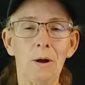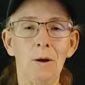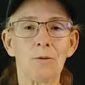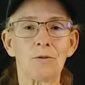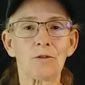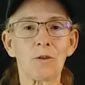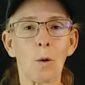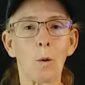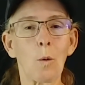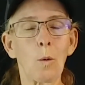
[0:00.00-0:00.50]

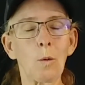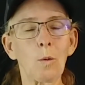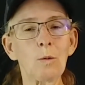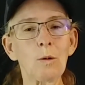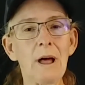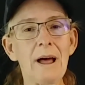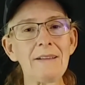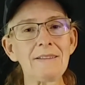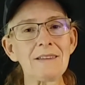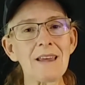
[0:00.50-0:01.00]
So
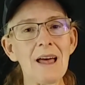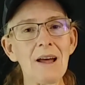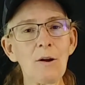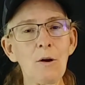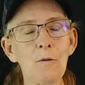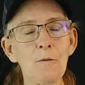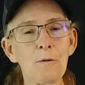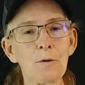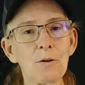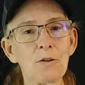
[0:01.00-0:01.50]
let's head
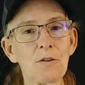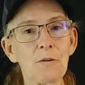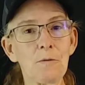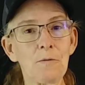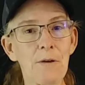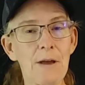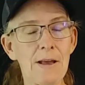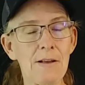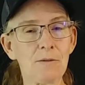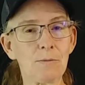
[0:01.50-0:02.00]
over to
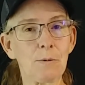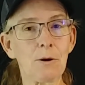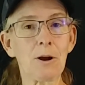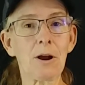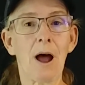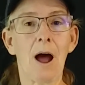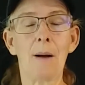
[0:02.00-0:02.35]
Facebook.